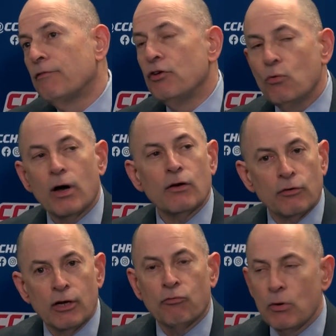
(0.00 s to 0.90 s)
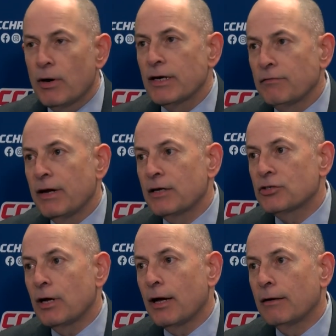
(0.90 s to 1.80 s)
If we want to
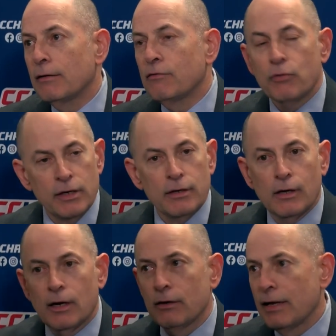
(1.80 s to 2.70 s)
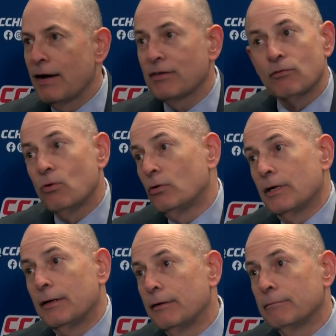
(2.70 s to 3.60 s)
advance on, you have to have
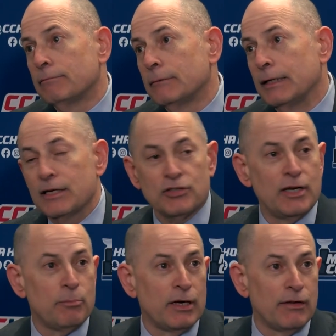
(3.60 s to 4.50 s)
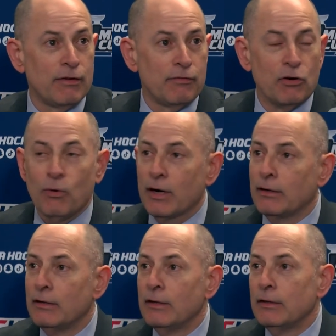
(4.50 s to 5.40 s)
goaltending, and that's anybody. If you
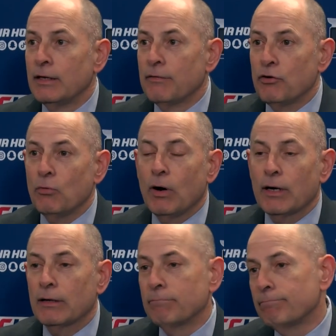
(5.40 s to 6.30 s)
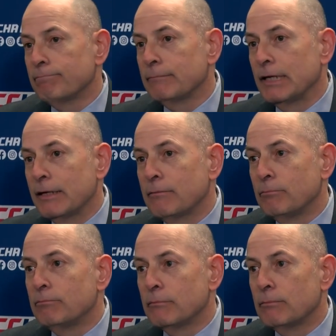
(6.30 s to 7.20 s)
want to
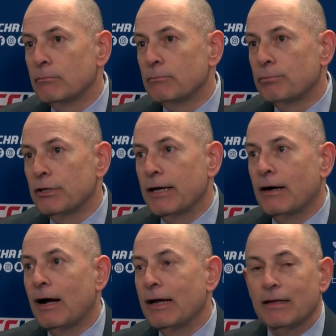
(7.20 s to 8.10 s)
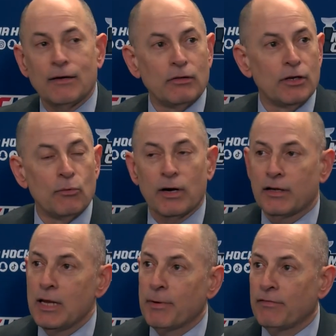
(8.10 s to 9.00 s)
play at a high level and you want
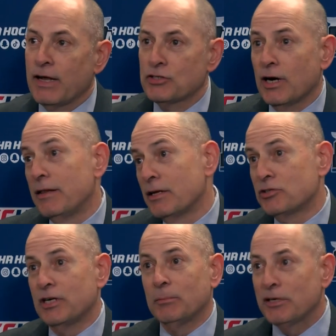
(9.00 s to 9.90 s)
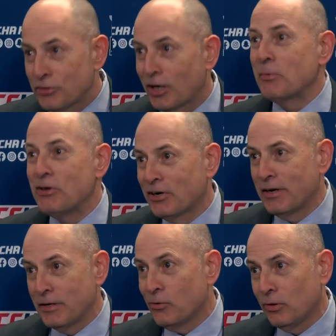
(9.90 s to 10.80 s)
to keep advancing on the NCAA tournament, you're going
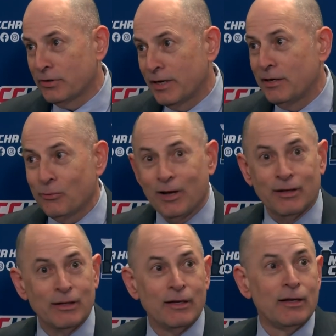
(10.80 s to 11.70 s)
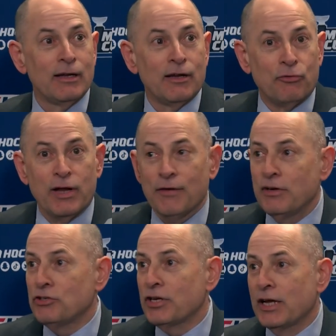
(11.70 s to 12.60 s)
to need goaltending. Well, if we have
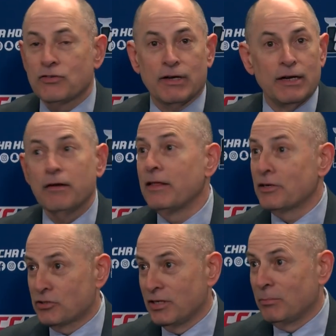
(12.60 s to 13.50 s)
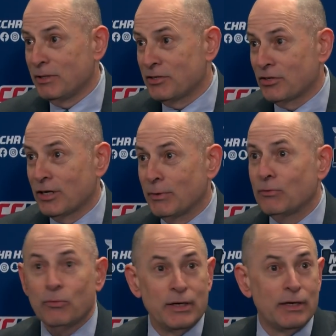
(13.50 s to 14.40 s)
any chance of getting to the NCAA tournament,
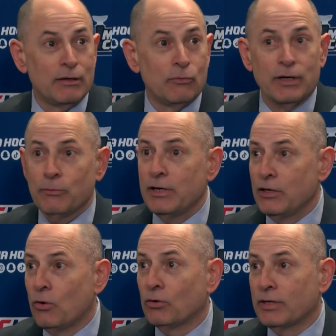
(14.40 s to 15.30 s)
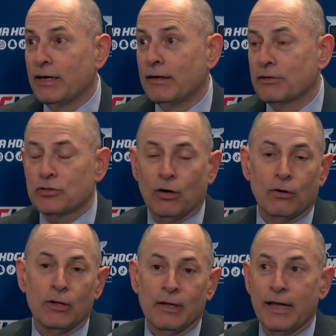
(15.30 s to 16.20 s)
we need goaltending.
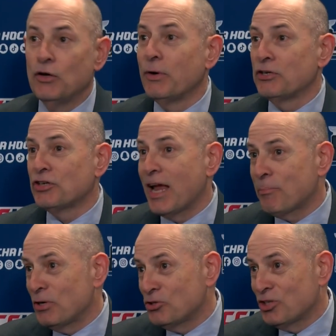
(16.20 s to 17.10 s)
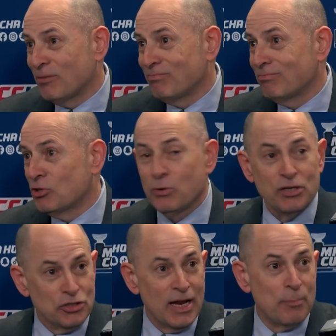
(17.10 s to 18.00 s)
So, and to win a championship, you
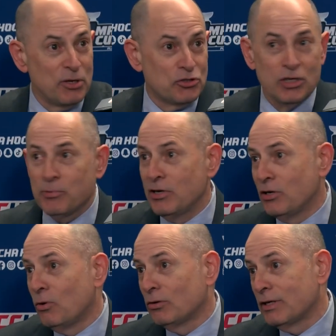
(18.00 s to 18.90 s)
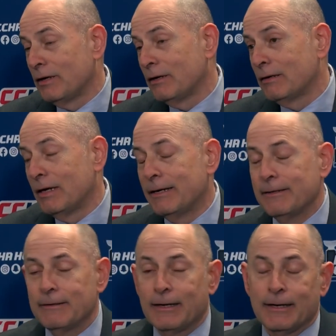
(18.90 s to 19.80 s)
need goaltending. And